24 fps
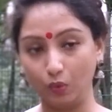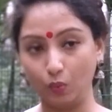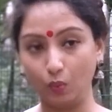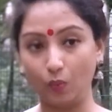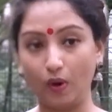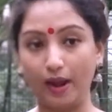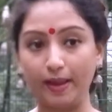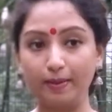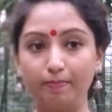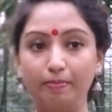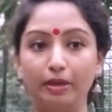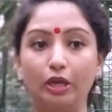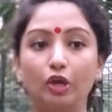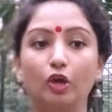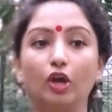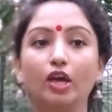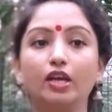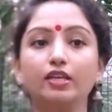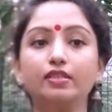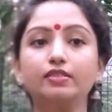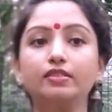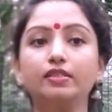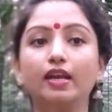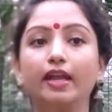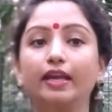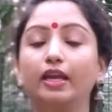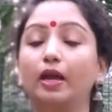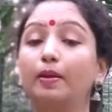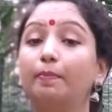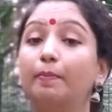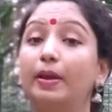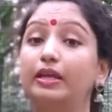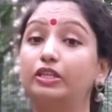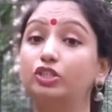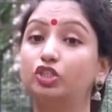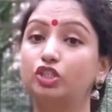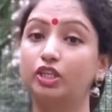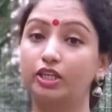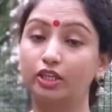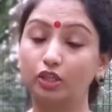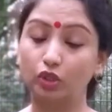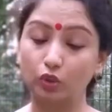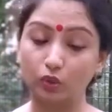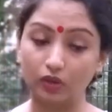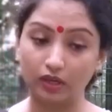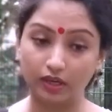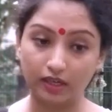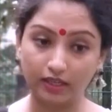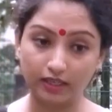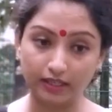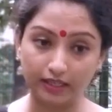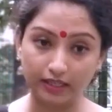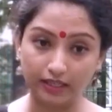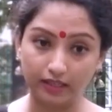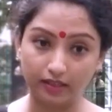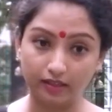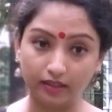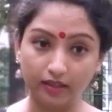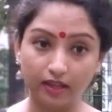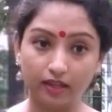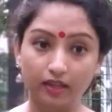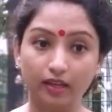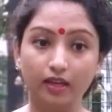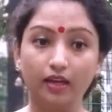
Why? Because like I mentioned you earlier,